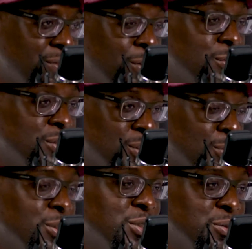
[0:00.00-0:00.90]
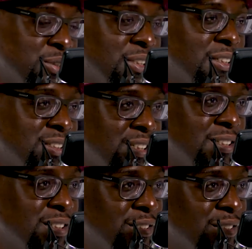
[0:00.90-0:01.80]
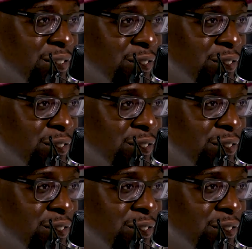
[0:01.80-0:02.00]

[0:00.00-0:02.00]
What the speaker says: the original Sun season, is